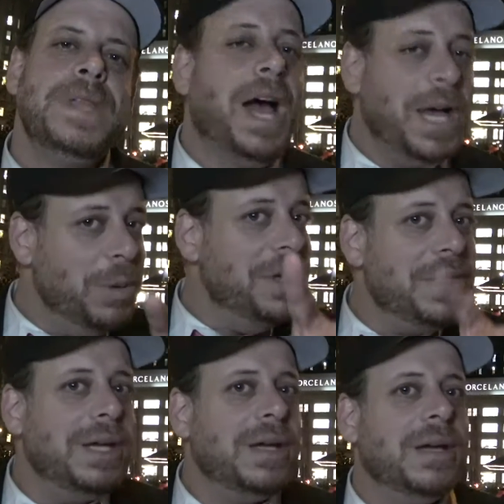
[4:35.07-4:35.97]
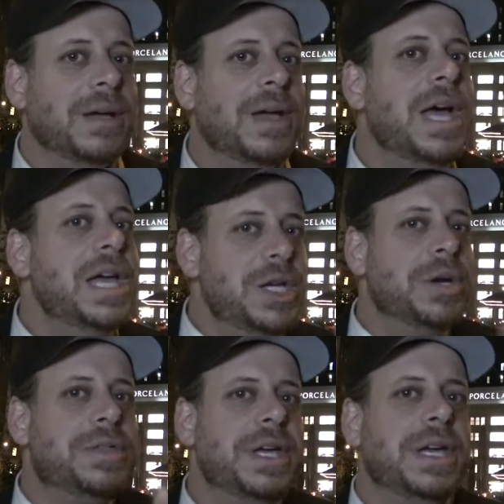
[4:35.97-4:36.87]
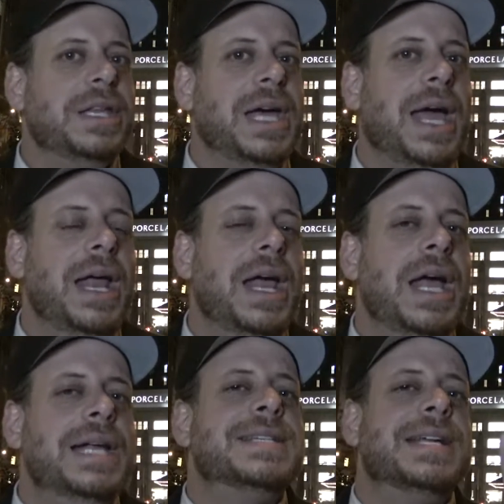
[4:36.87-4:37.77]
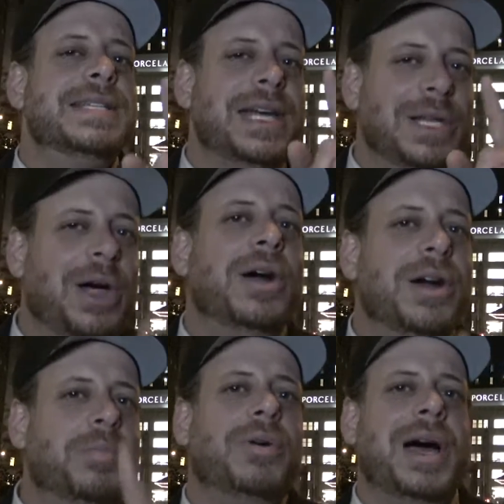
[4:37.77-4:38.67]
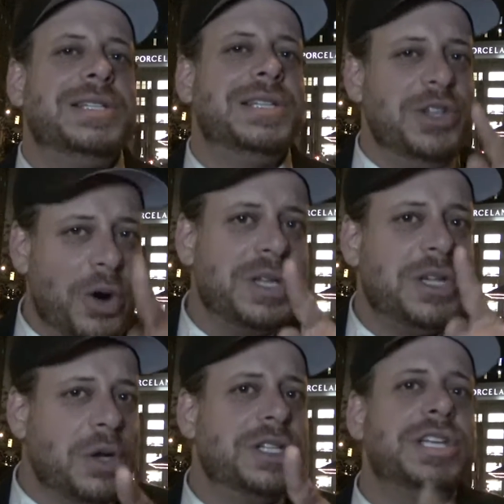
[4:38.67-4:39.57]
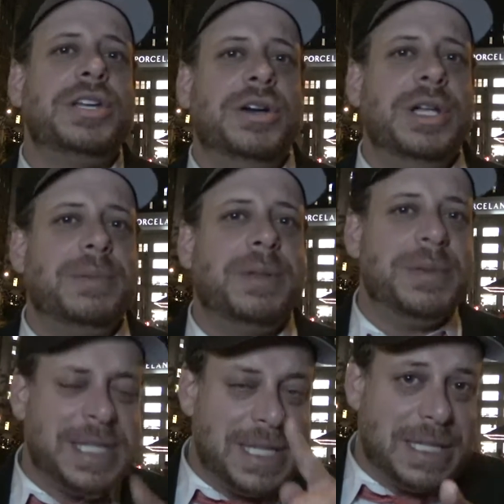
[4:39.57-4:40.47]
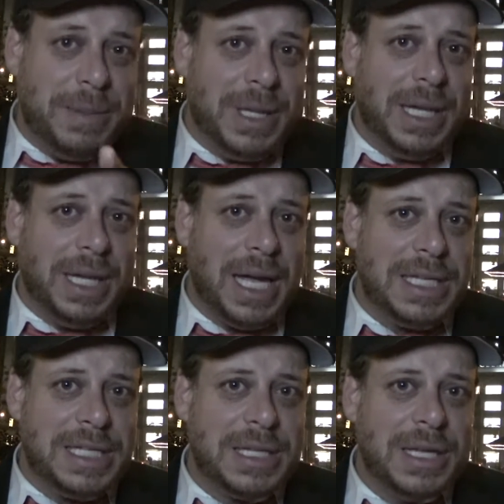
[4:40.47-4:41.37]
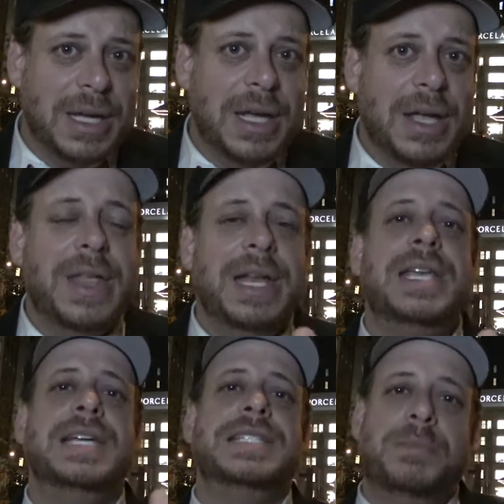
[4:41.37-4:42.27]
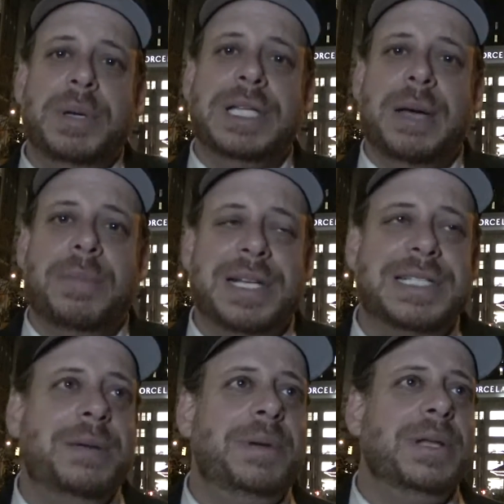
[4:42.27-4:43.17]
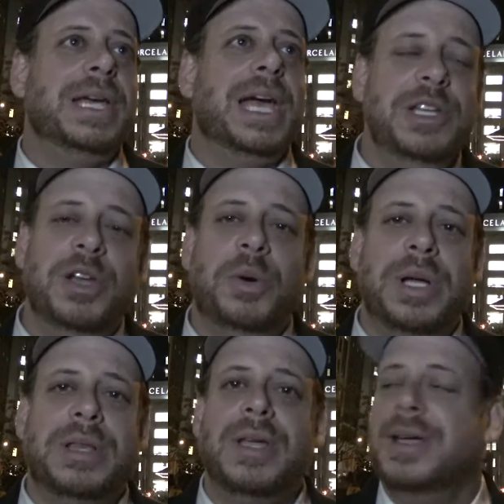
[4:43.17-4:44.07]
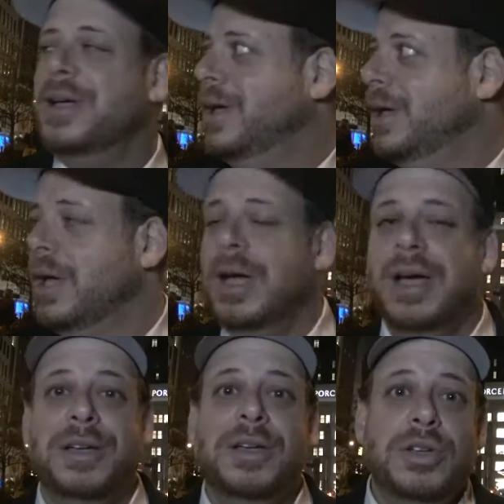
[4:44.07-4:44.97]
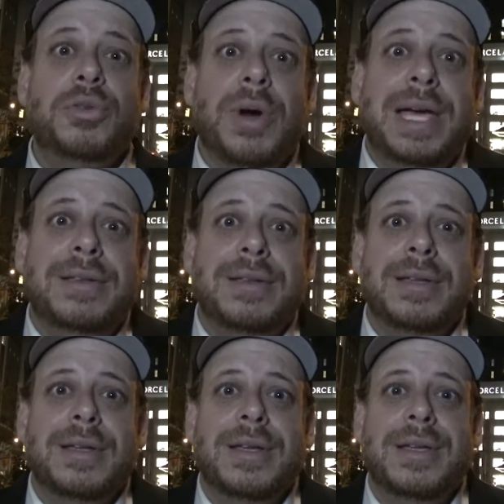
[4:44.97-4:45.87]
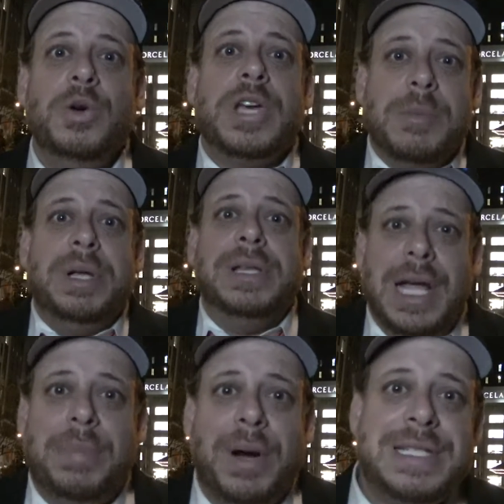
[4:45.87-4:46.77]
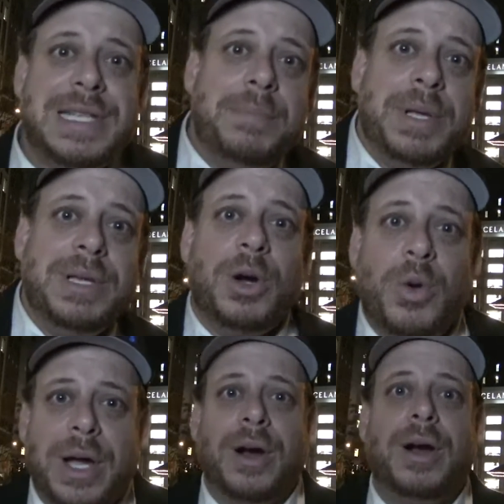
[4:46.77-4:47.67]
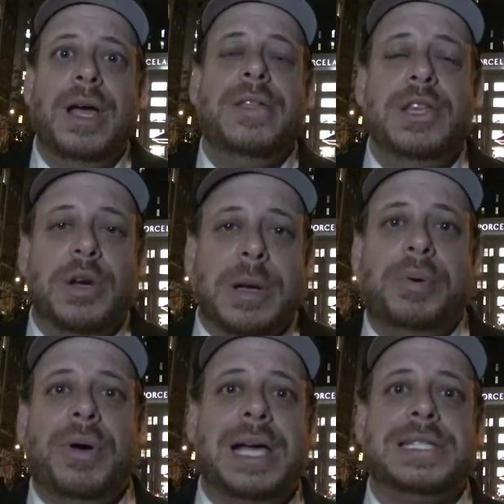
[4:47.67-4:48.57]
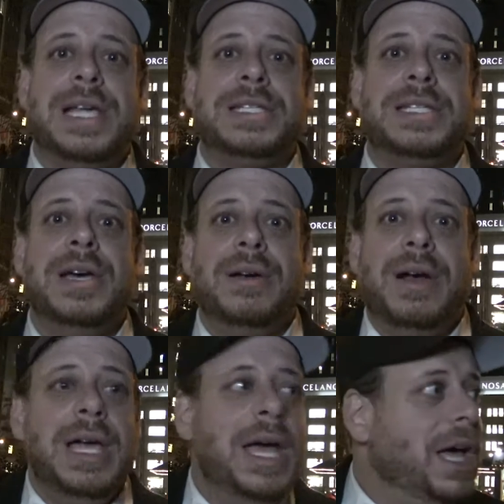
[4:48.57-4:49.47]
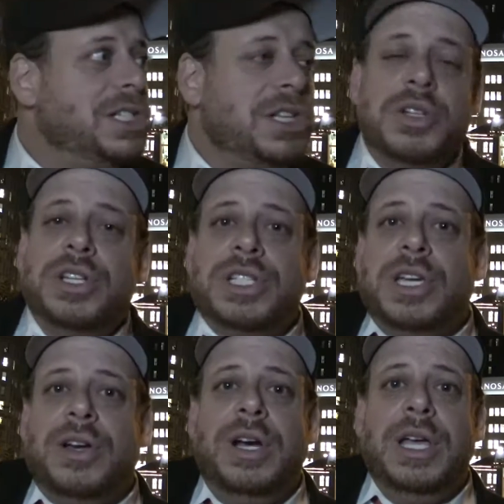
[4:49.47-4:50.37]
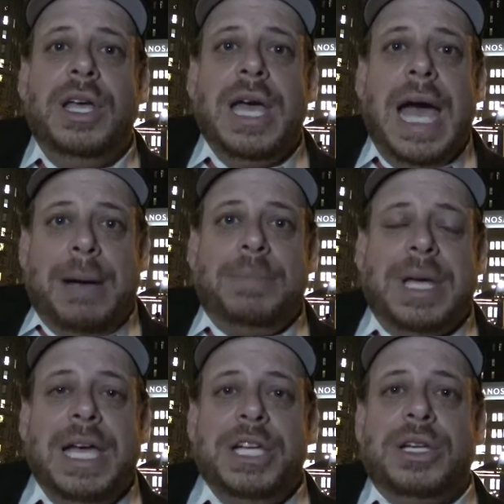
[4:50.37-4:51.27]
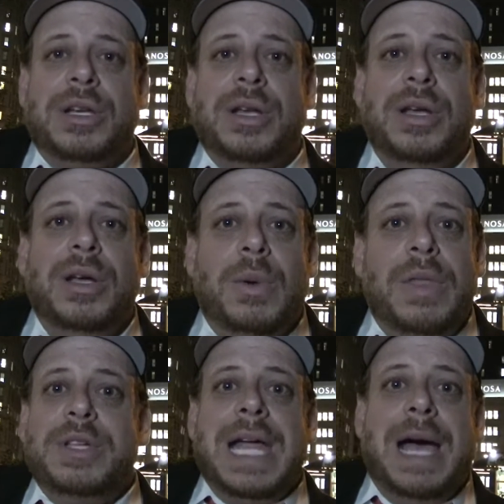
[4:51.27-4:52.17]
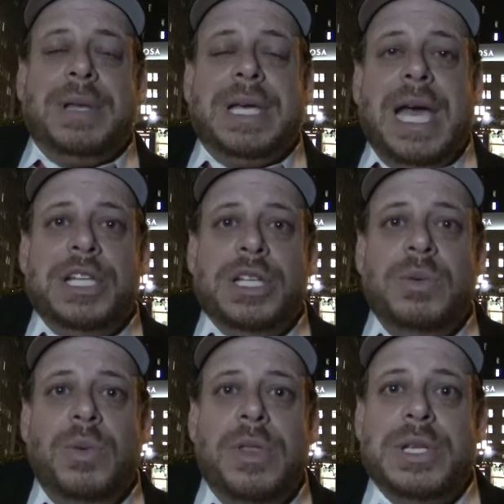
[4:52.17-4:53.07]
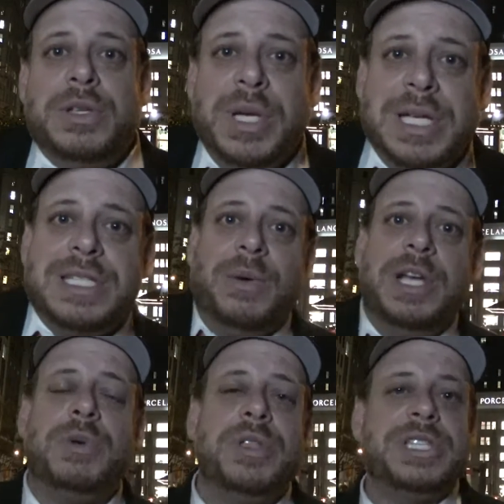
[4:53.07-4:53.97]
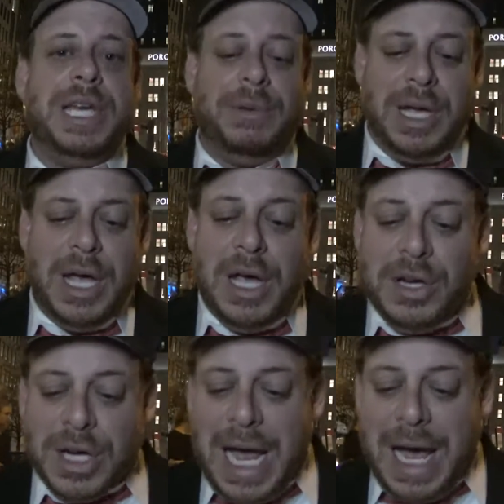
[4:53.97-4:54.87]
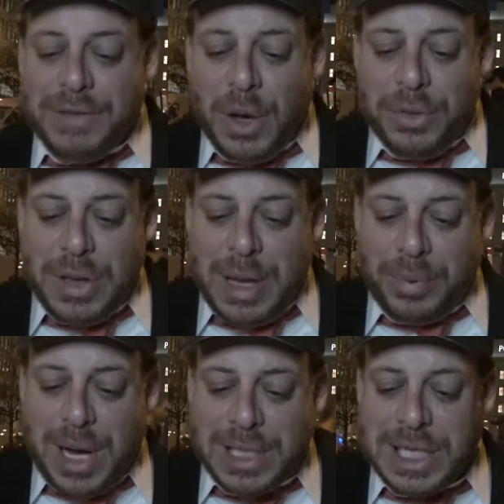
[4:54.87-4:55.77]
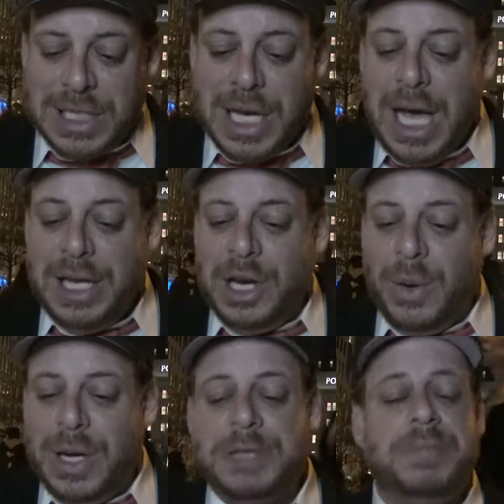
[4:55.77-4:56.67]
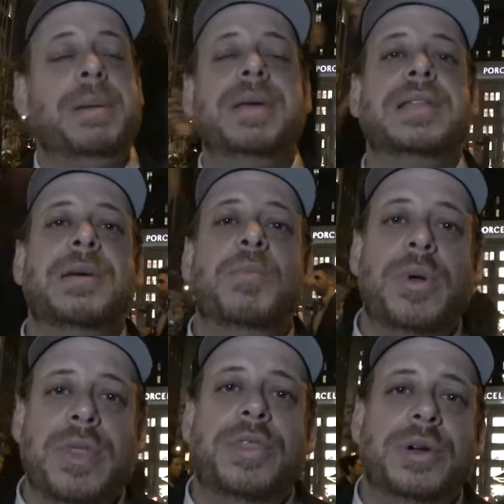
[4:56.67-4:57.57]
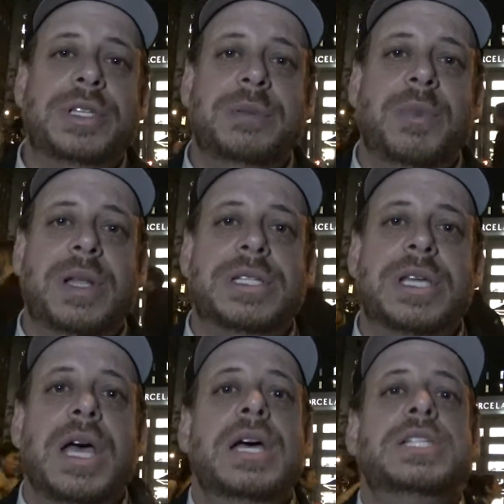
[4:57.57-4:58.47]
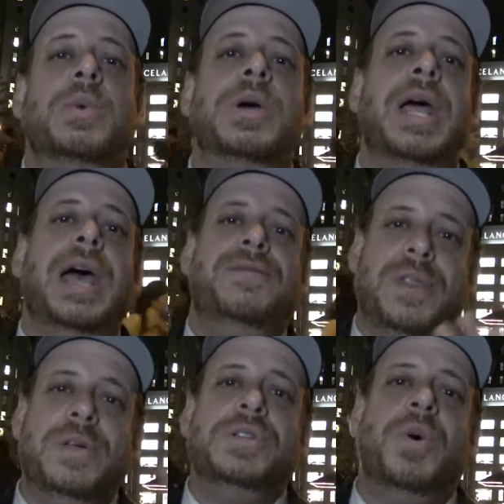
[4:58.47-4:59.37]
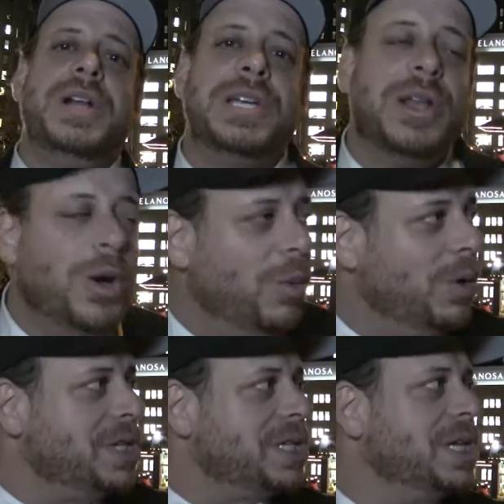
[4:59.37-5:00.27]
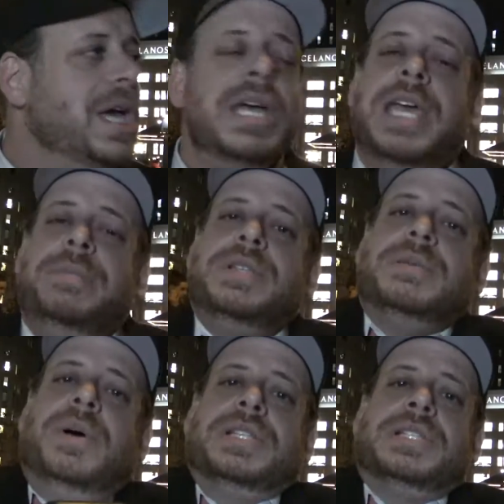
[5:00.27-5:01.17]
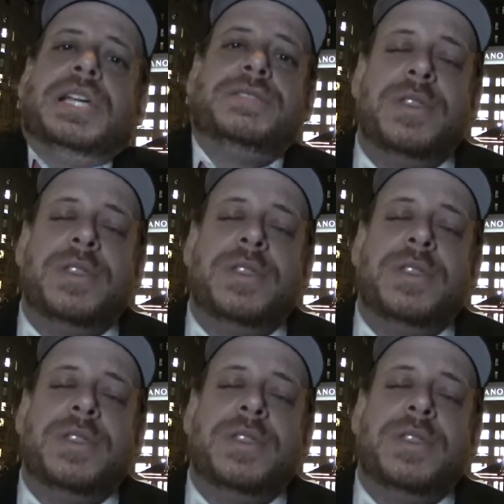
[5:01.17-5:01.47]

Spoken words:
I know what you're thinking. You're thinking that it's going to take longer to process your Social Security disability case than it takes to build the Empire State Building. And you know what? You're right. You can build an Empire State Building quicker than you can process, right, a Social Security application. Whether it's an application, whether it's a reconsideration, whether it's a hearing, you're going to have to go through that process. And you know what? It's probably going to take more than 13 months. So for those of you watching at home, we'll just keep this amongst us.